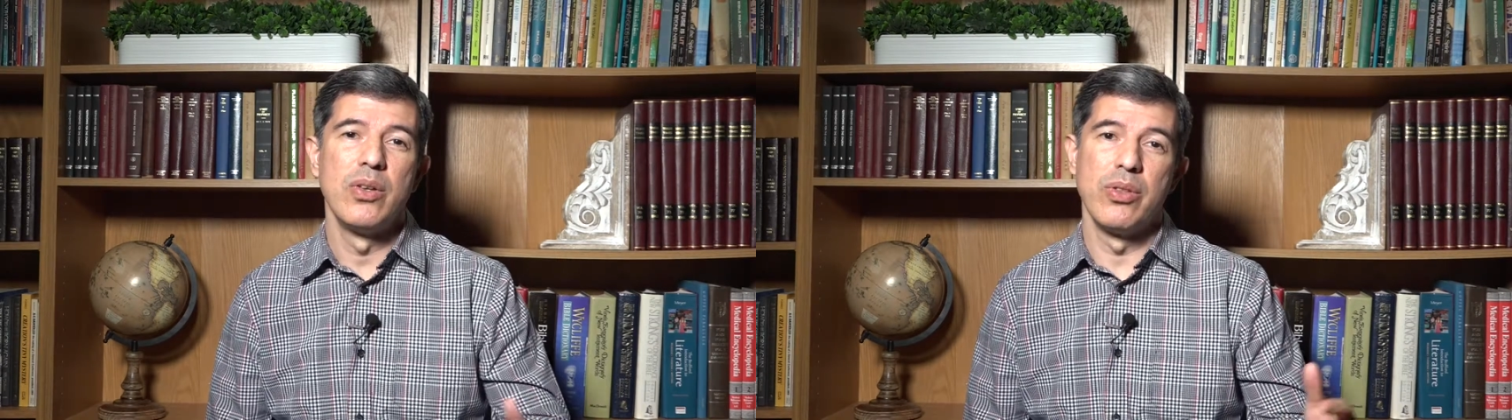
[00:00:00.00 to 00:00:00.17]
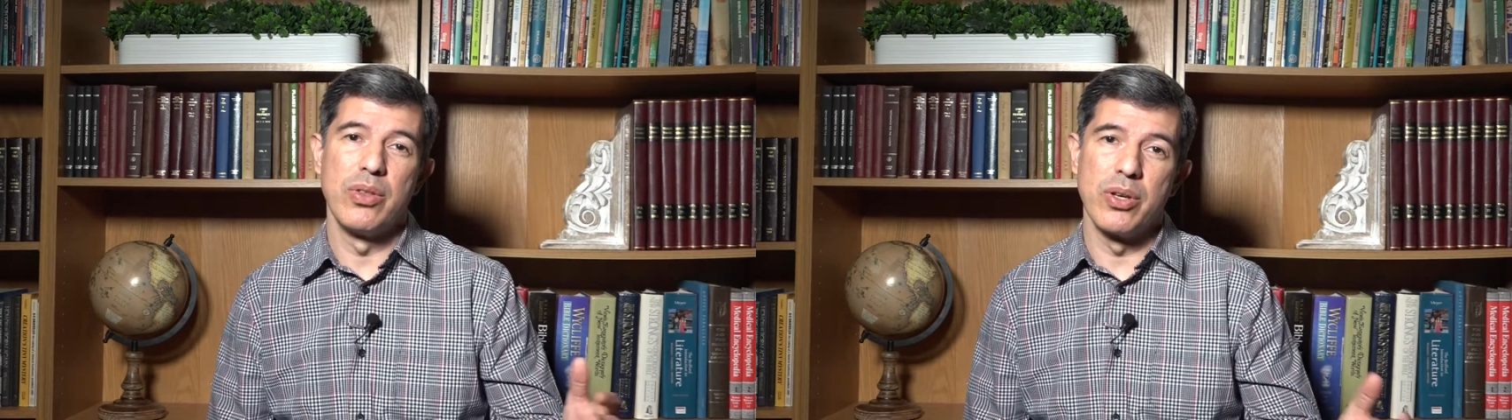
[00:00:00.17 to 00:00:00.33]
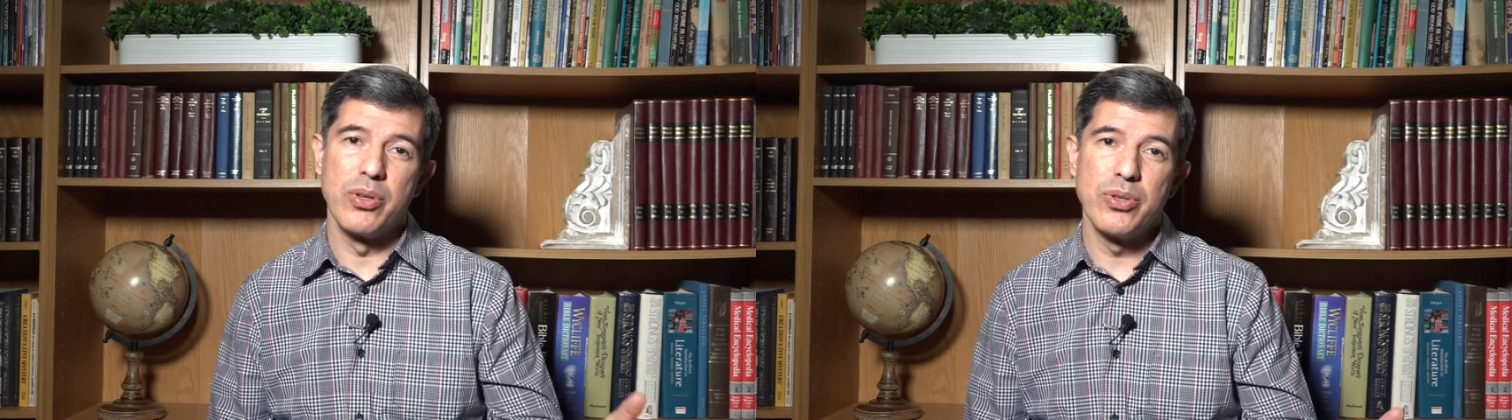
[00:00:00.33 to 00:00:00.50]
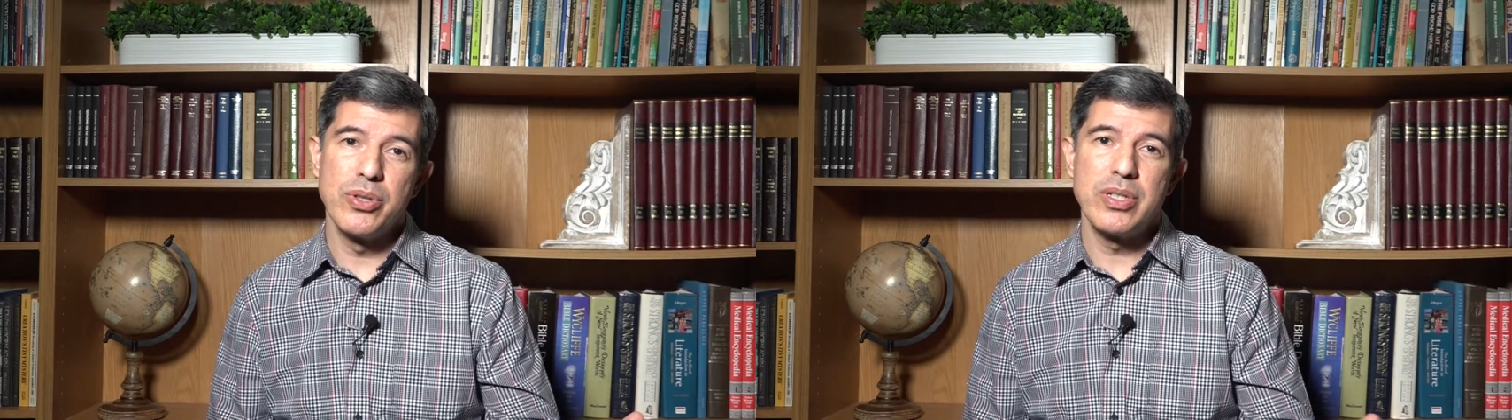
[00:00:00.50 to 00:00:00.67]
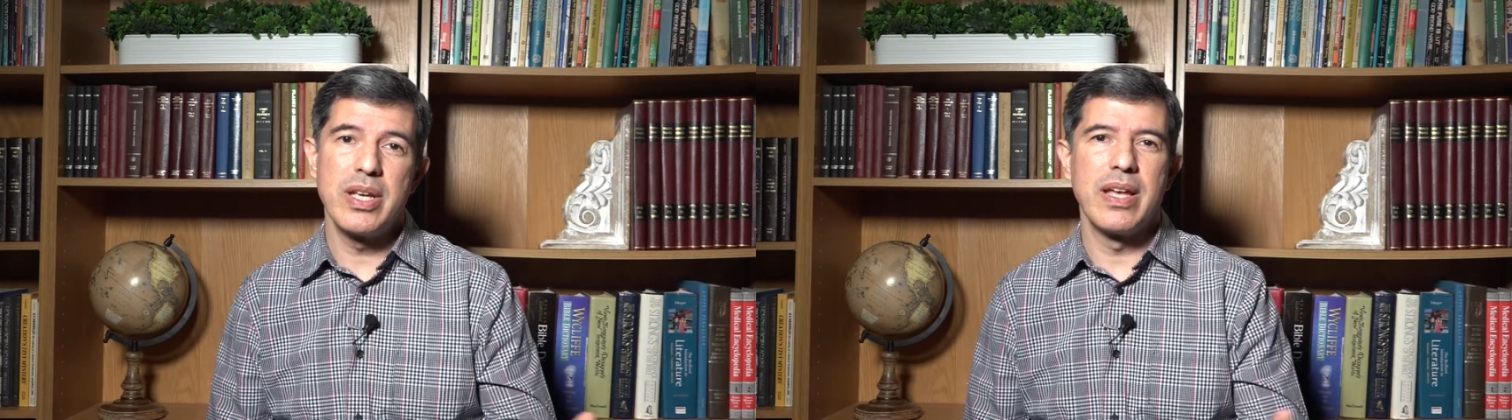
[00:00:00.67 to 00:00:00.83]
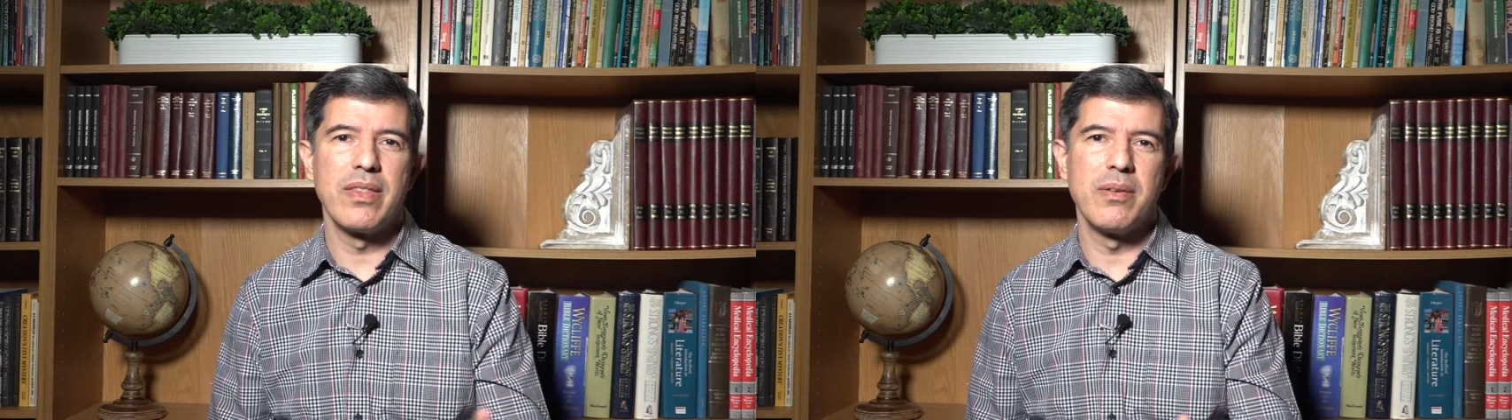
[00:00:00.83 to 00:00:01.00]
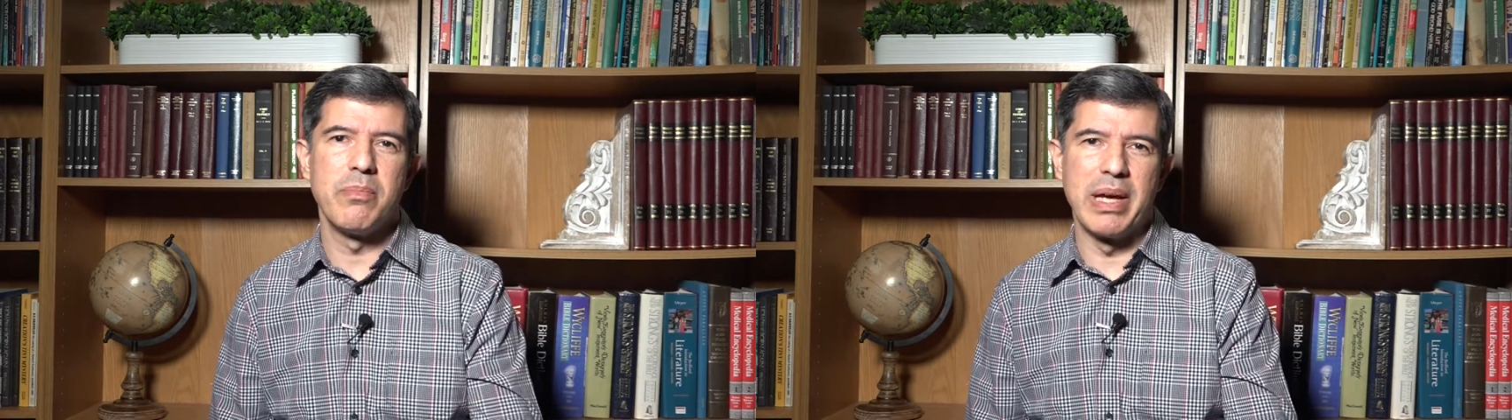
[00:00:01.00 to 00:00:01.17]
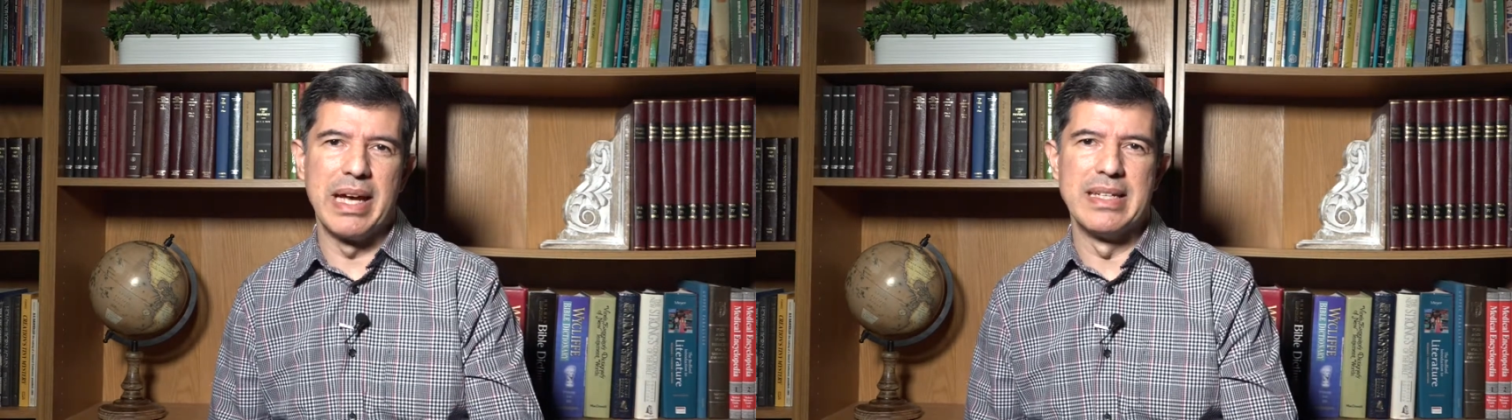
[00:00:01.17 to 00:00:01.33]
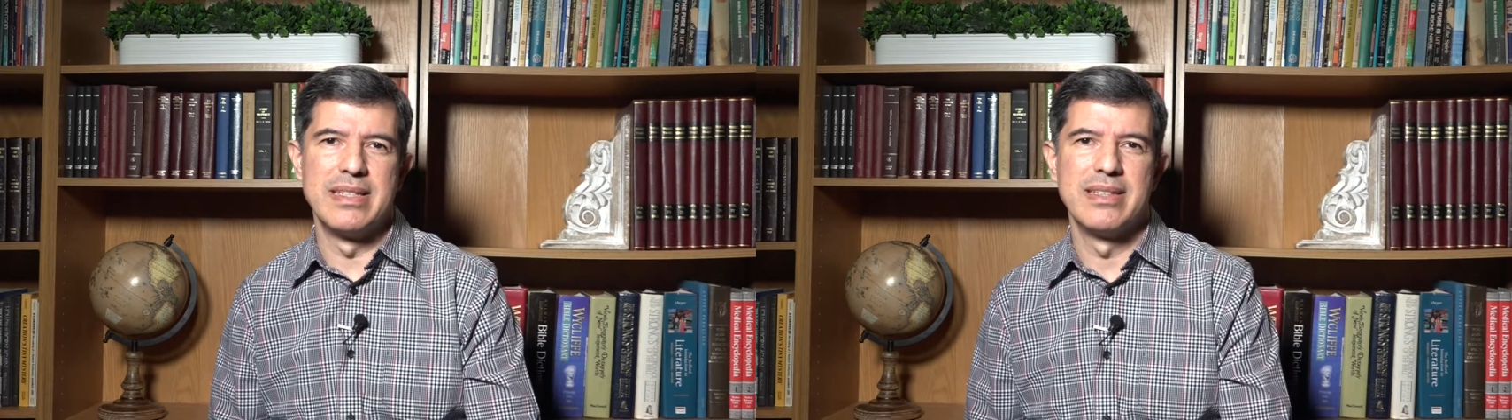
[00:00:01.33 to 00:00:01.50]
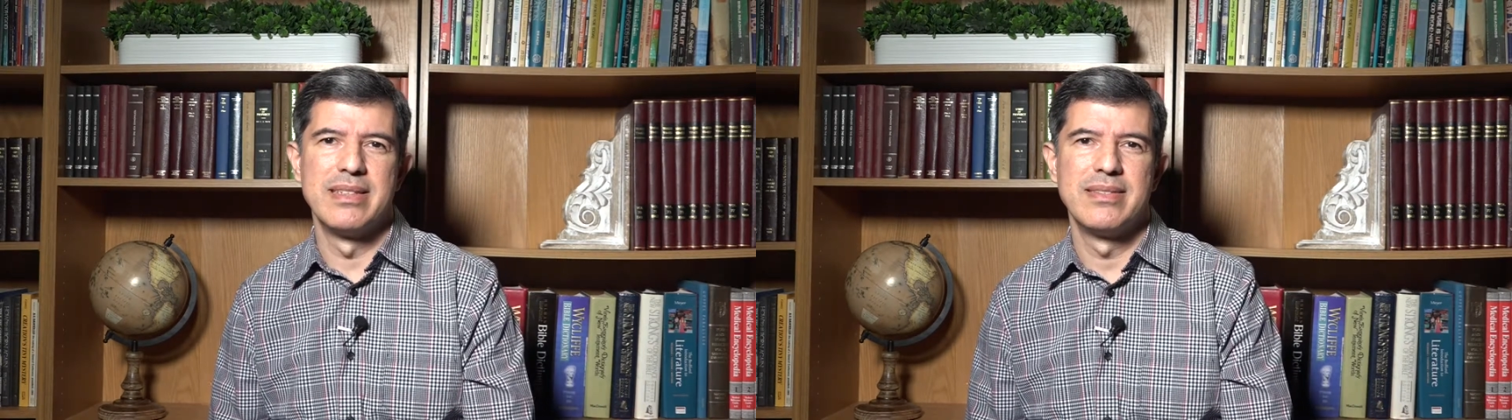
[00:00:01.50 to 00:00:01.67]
the good and the bad.